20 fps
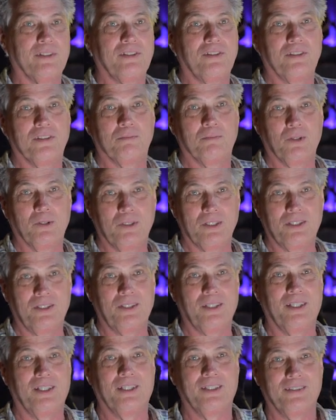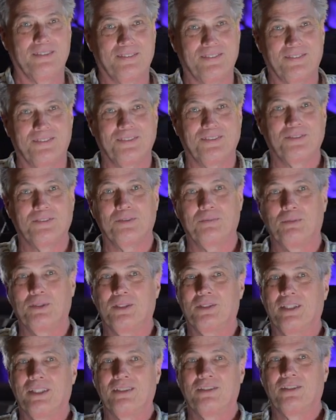with the Emota chair would be
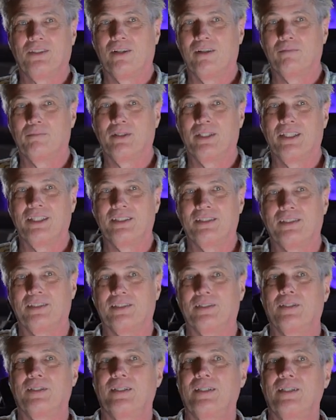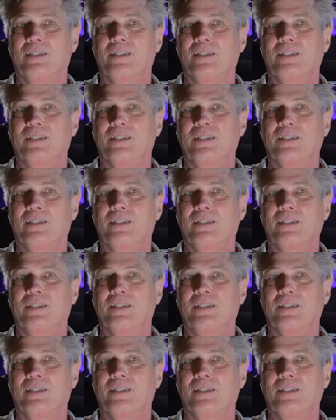a nice combination.